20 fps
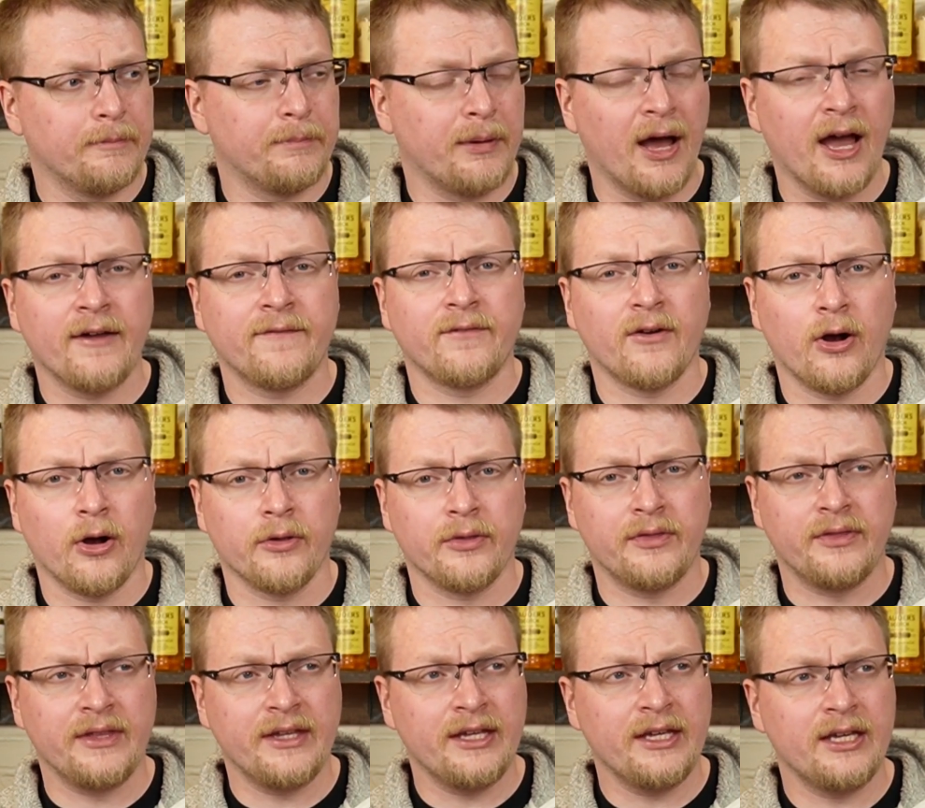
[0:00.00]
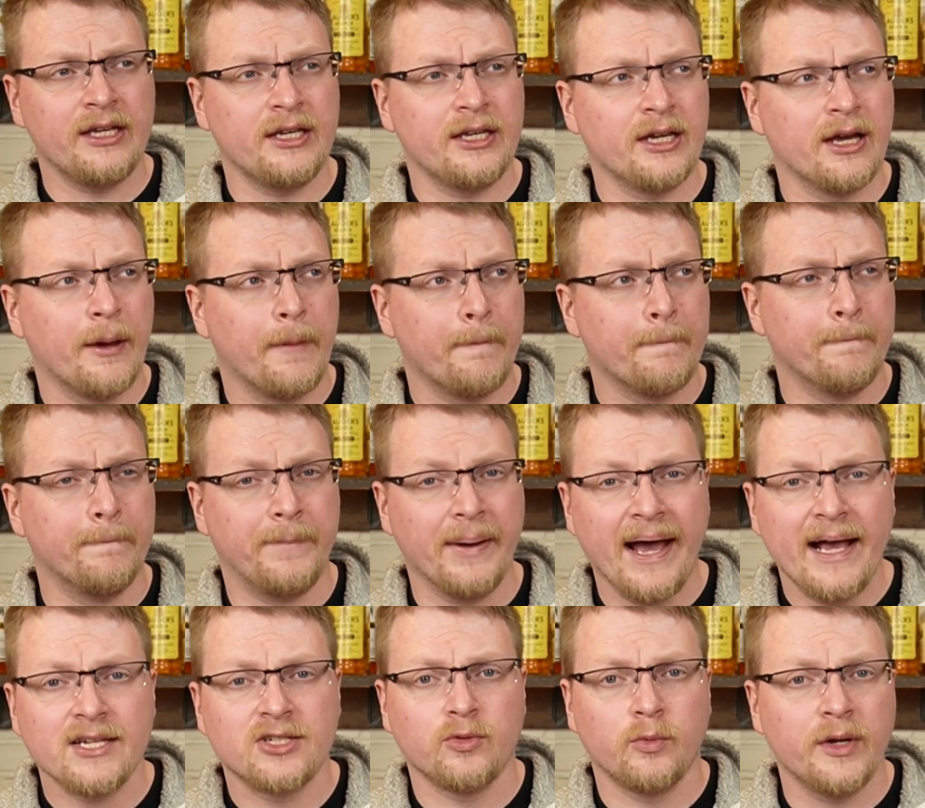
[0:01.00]
by far the
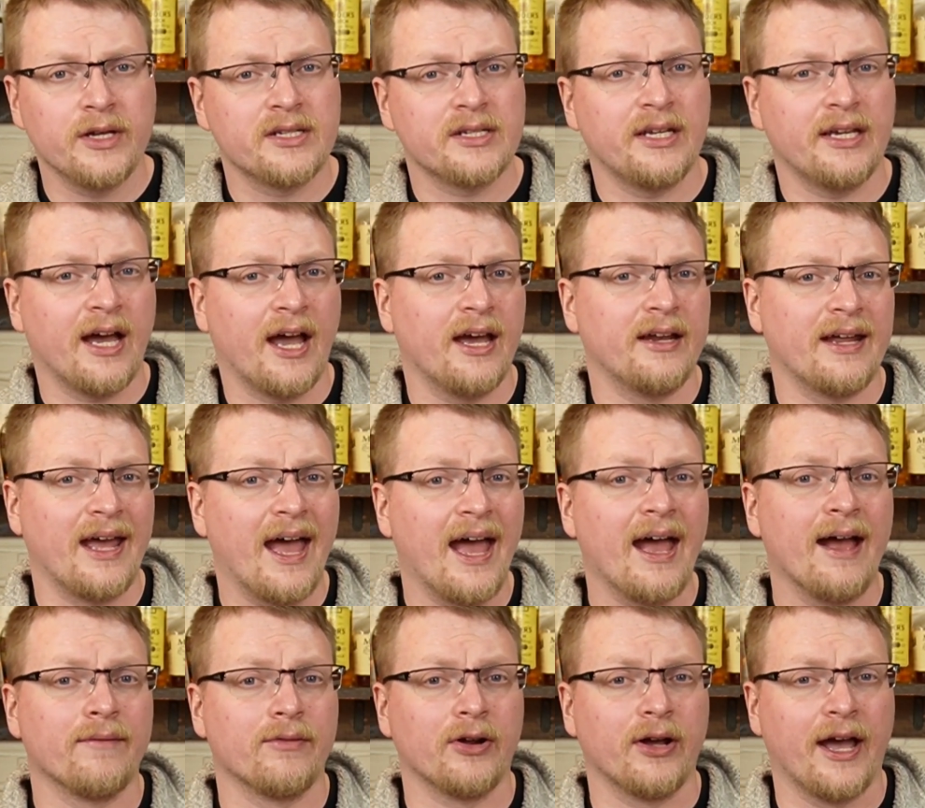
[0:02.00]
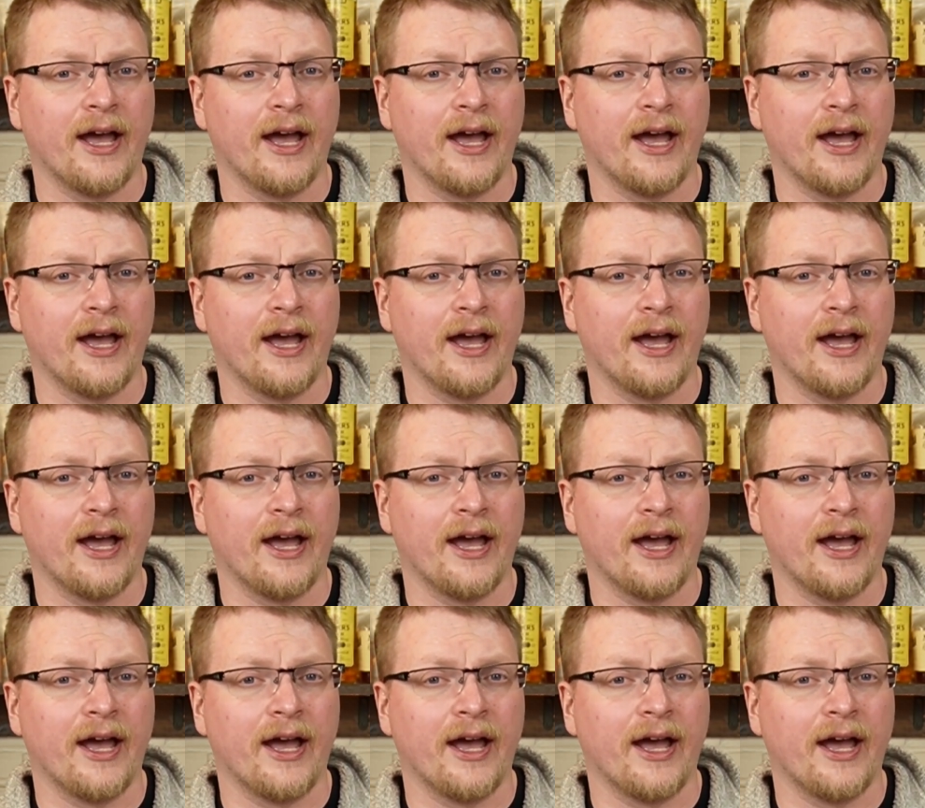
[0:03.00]
best whiskey I had ever